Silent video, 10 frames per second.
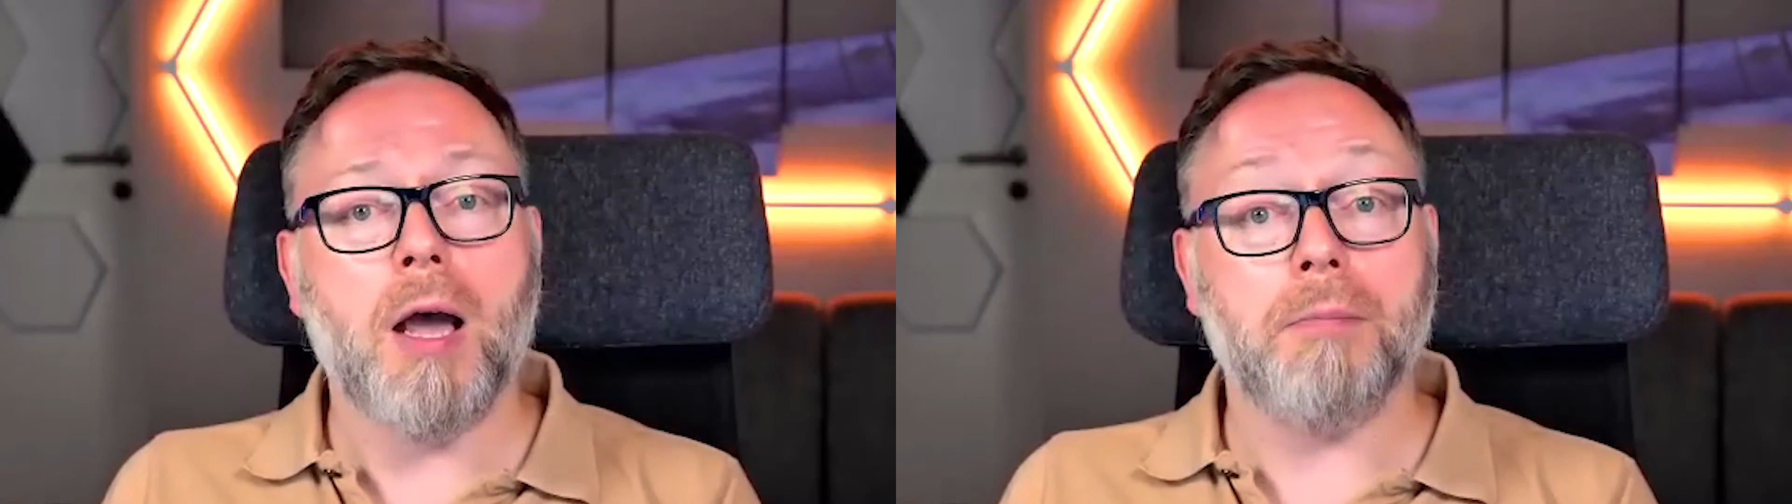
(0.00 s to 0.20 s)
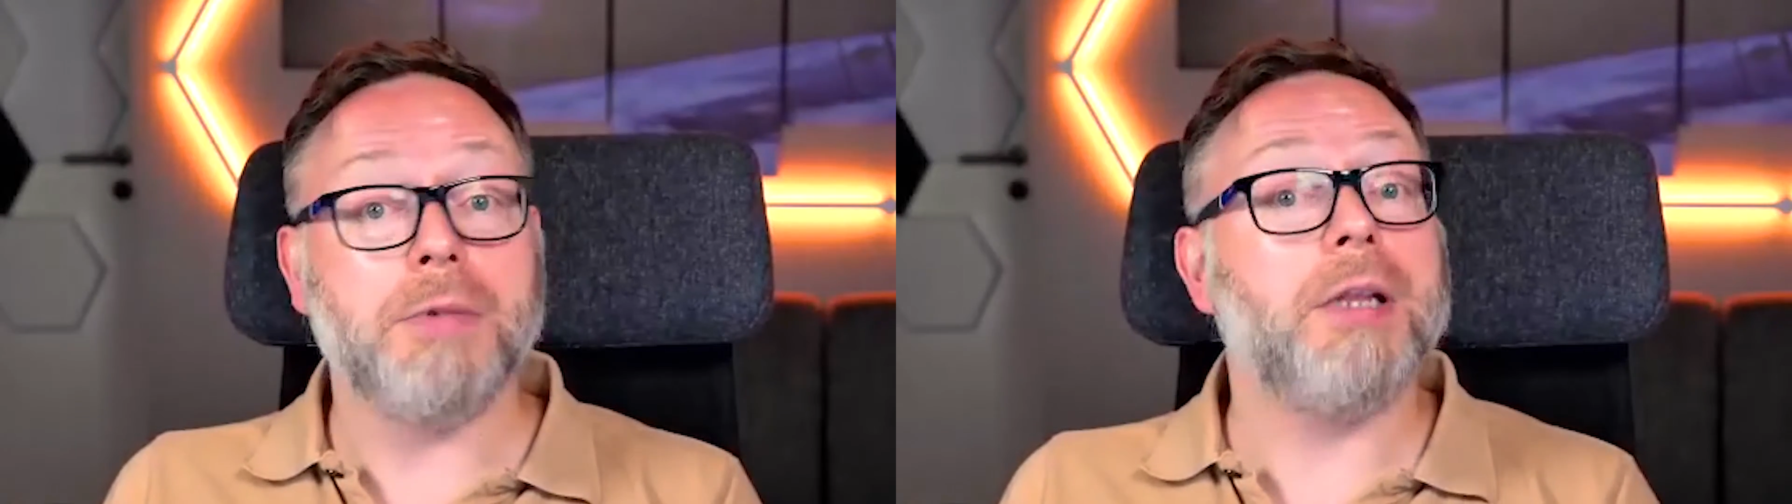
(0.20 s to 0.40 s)

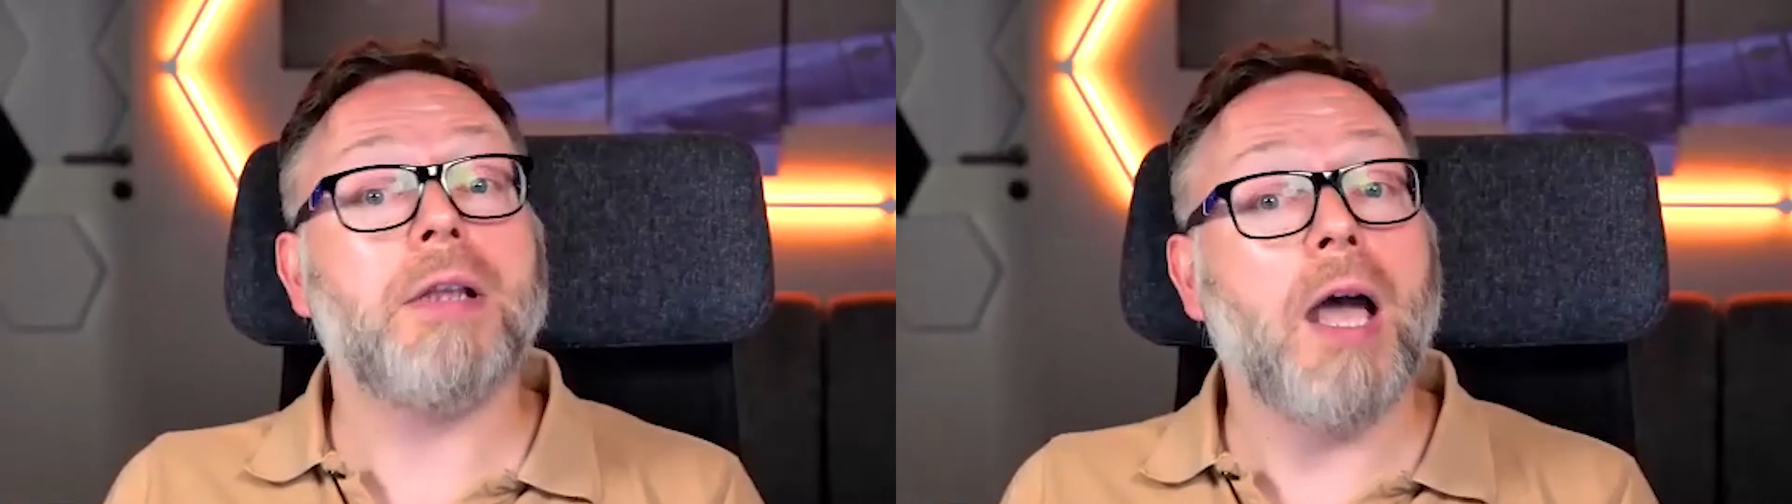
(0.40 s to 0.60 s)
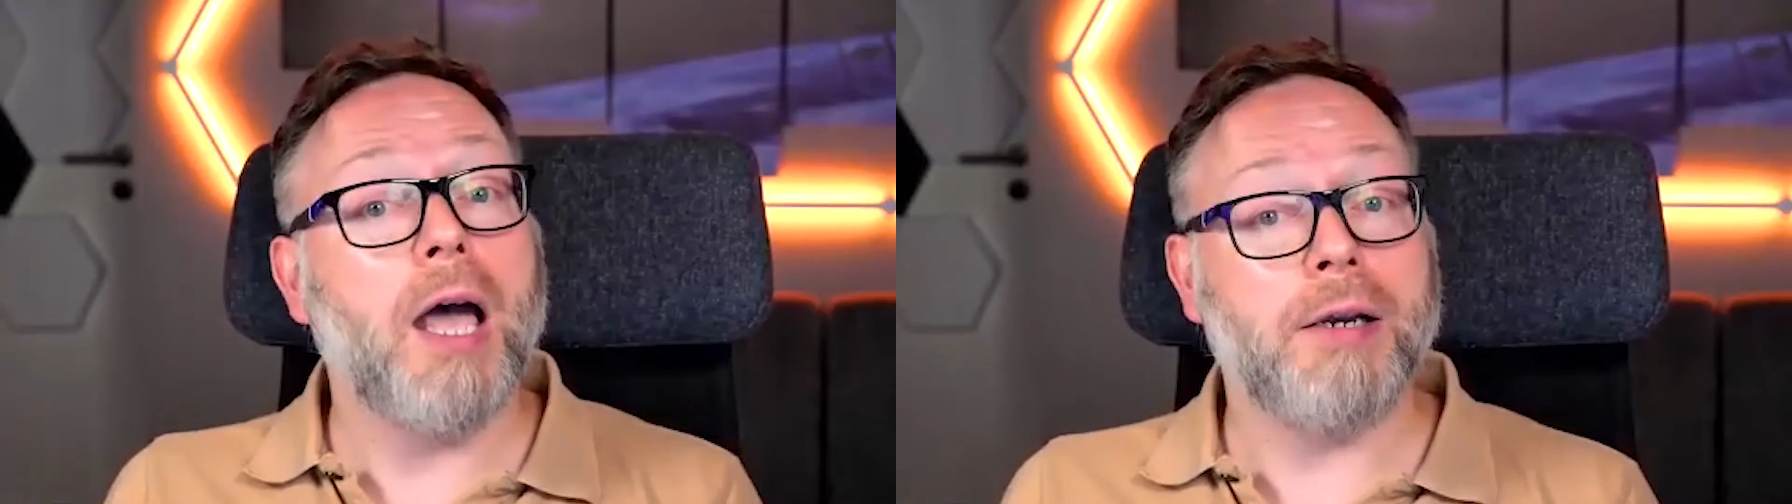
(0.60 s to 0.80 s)

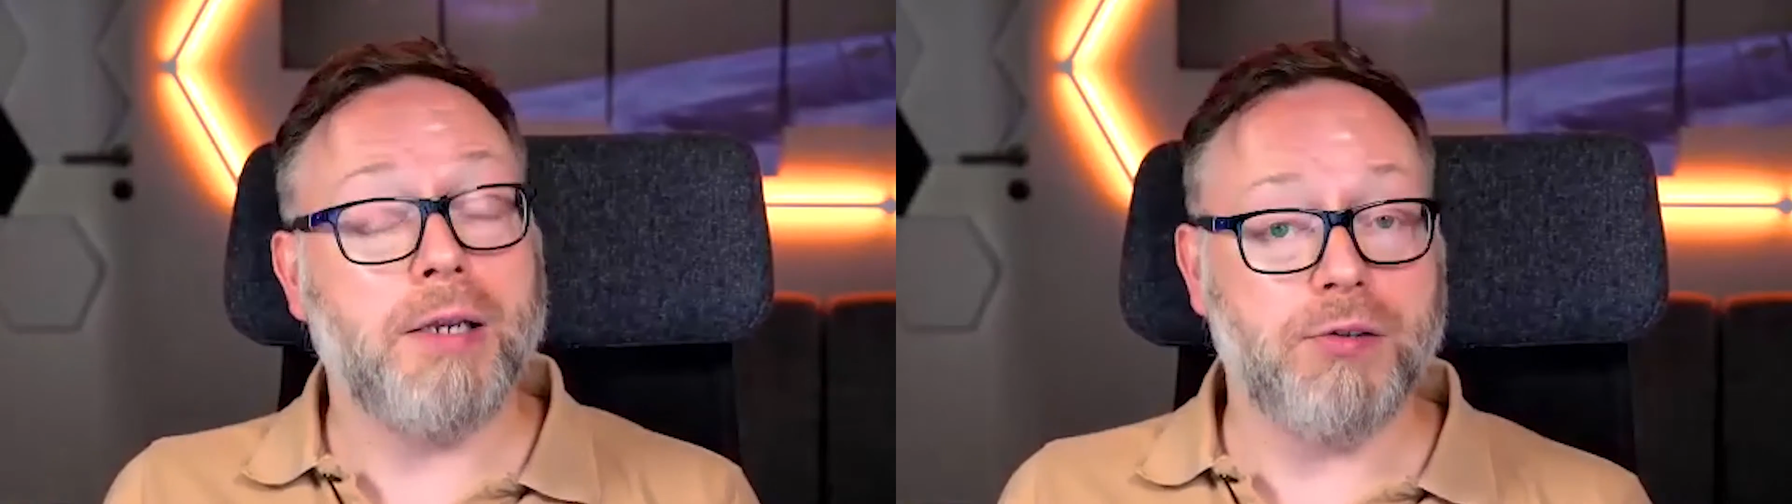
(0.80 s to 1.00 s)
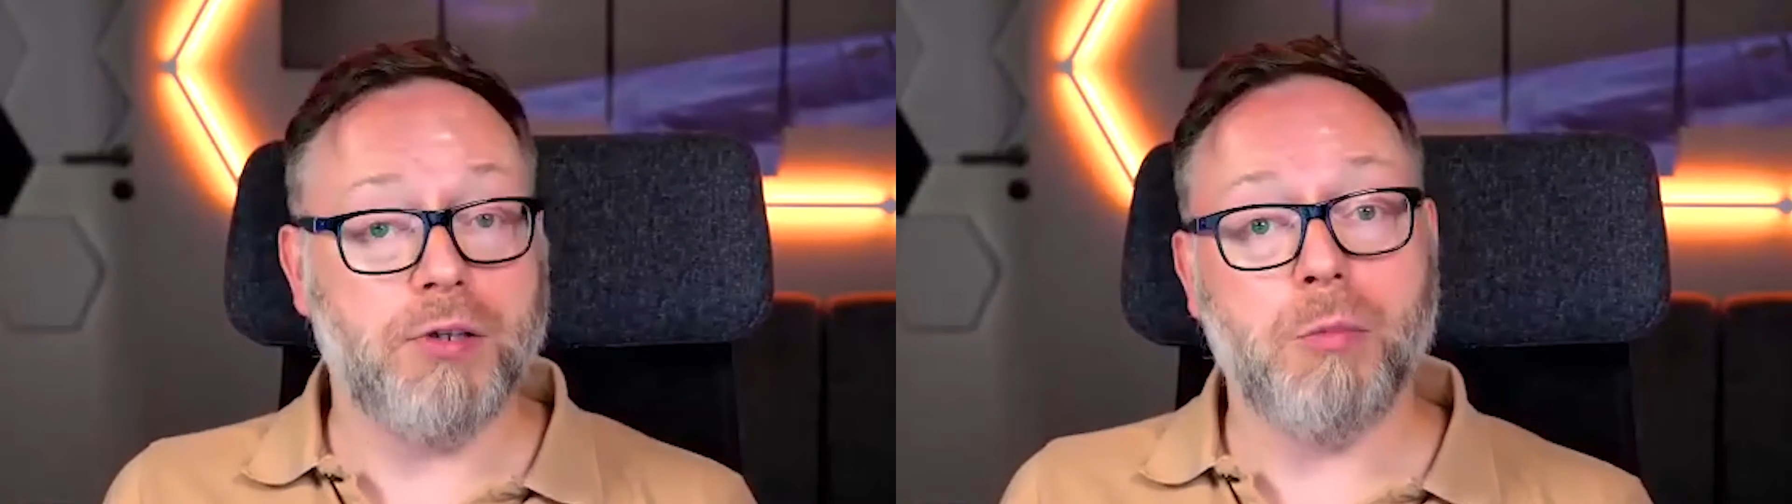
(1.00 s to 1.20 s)
that
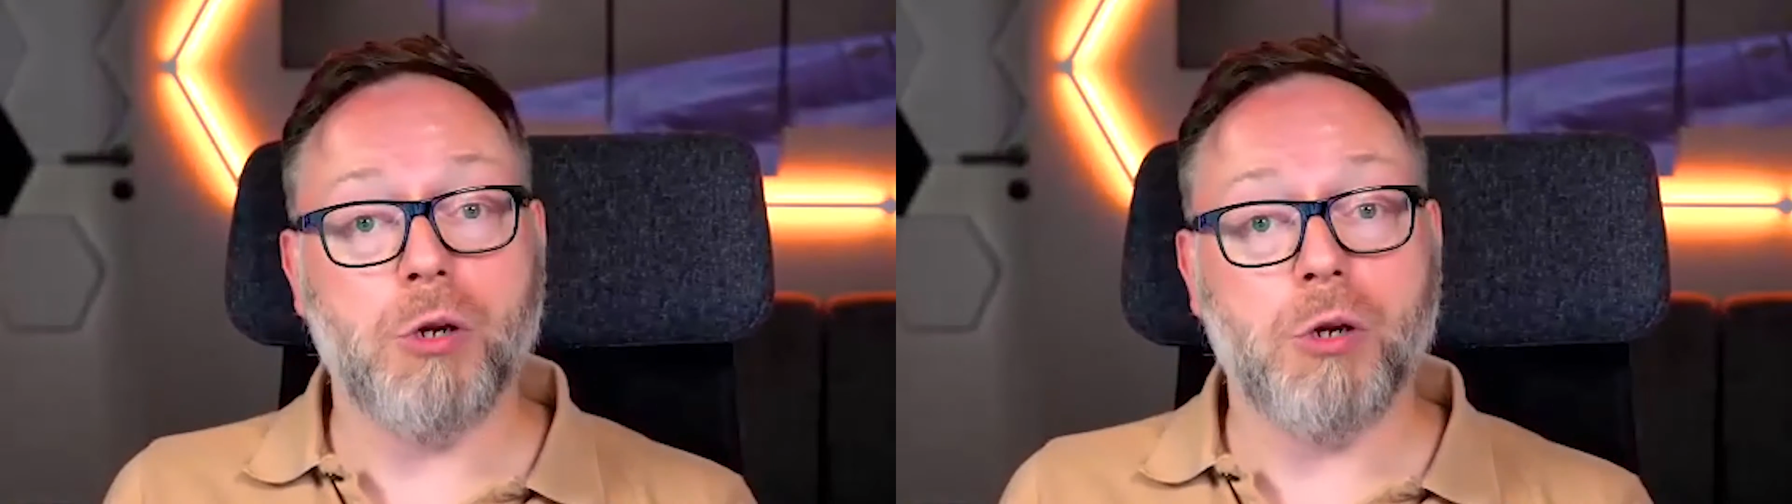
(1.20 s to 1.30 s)
can't easily